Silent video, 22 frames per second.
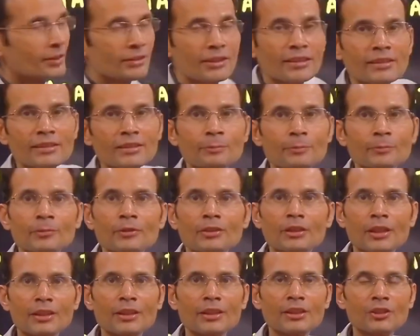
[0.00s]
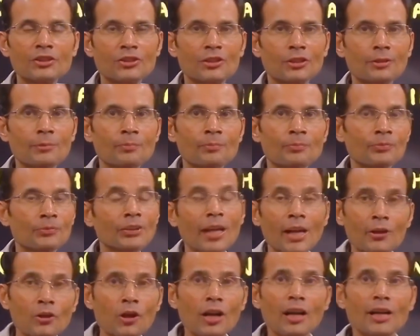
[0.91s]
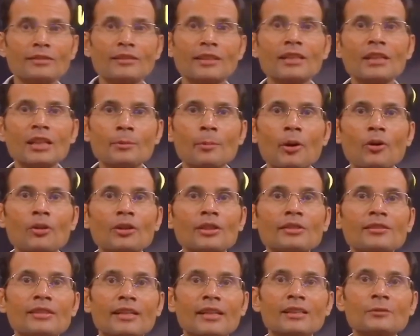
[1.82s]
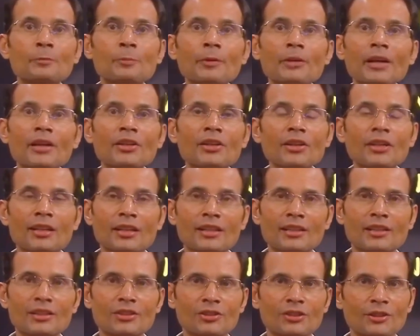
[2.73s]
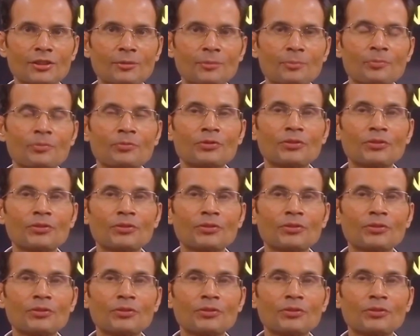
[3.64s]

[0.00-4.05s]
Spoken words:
this condition. They are not asking about his respiratory condition.